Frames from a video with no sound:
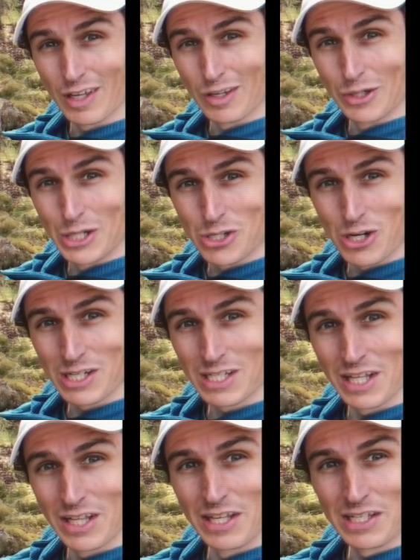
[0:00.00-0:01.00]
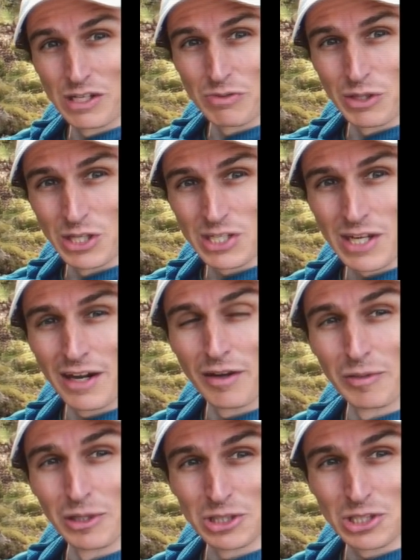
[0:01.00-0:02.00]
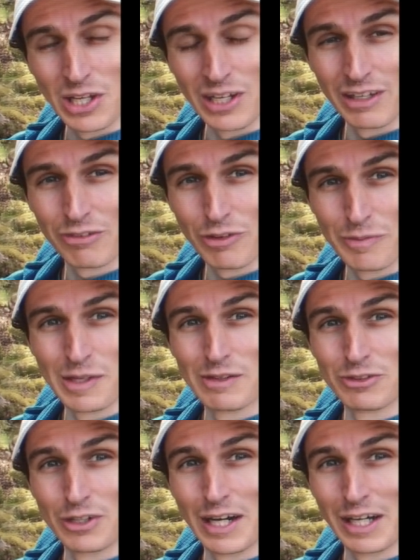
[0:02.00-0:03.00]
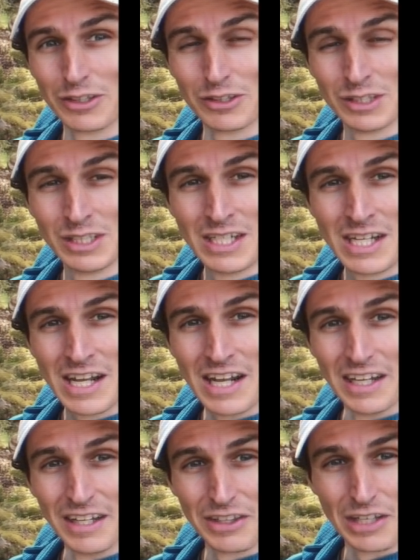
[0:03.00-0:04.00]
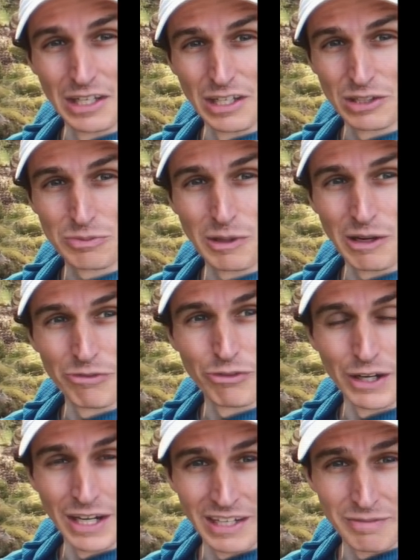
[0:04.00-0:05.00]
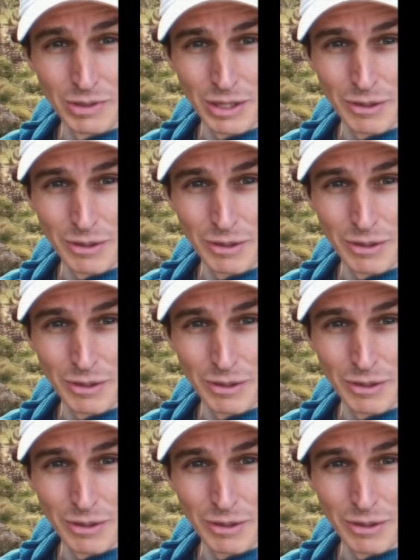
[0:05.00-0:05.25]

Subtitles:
are interested, this is what the setup looks like from the other angle. I think it looks pretty funny, but I